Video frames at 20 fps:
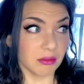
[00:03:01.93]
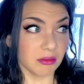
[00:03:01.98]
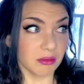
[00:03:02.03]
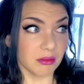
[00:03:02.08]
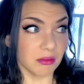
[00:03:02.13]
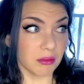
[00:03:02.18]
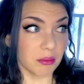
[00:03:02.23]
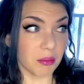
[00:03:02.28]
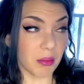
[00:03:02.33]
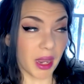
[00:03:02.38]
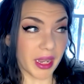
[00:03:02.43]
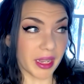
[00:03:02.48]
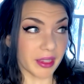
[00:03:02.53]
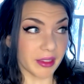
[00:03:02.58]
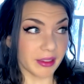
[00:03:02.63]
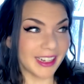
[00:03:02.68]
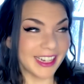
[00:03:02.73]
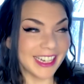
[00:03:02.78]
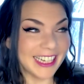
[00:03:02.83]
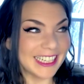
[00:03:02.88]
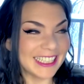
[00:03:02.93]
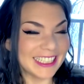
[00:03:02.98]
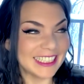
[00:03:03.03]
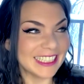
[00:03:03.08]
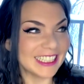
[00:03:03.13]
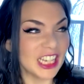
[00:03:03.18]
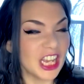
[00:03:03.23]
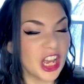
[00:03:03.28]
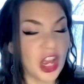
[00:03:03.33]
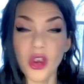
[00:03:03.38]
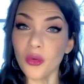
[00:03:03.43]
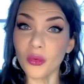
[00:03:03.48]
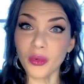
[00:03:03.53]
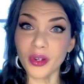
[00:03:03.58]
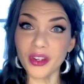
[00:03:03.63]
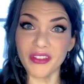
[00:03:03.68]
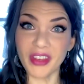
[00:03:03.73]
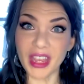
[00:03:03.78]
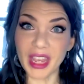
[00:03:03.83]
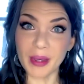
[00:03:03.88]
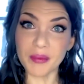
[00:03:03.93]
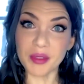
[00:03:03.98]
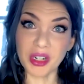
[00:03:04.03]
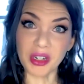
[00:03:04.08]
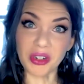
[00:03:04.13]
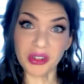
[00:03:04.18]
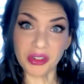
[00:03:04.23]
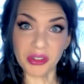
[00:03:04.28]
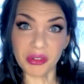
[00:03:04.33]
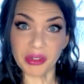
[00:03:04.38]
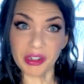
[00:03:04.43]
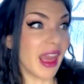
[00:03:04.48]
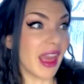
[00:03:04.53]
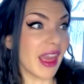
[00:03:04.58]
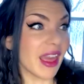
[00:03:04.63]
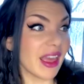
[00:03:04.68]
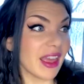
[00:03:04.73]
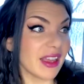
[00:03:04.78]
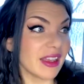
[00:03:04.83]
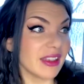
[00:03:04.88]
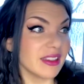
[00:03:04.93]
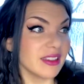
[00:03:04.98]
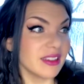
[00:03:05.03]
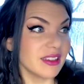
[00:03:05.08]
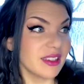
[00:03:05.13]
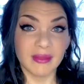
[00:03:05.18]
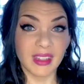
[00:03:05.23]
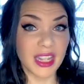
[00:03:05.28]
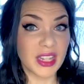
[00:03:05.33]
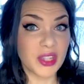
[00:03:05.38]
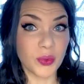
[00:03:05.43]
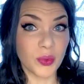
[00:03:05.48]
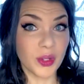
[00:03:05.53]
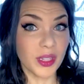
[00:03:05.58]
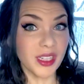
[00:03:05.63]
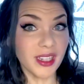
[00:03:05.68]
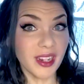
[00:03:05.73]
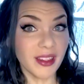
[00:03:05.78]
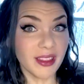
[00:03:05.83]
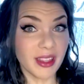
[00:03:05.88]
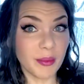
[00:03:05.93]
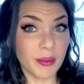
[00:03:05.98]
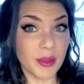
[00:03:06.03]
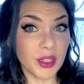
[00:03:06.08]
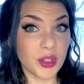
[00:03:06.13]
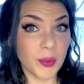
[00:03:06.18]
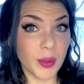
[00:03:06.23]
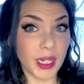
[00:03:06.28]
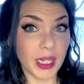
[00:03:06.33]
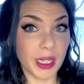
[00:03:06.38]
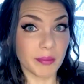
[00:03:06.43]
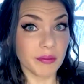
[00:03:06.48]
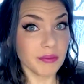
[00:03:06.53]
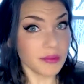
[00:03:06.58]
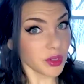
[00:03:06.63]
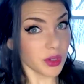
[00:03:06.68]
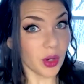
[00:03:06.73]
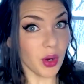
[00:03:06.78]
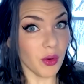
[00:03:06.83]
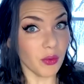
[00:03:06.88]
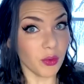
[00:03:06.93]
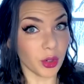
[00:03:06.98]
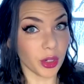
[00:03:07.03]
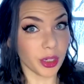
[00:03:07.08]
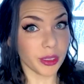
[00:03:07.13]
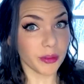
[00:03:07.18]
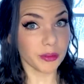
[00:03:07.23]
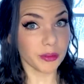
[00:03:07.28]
my revamped art career, and it's really not that much money, so go for it.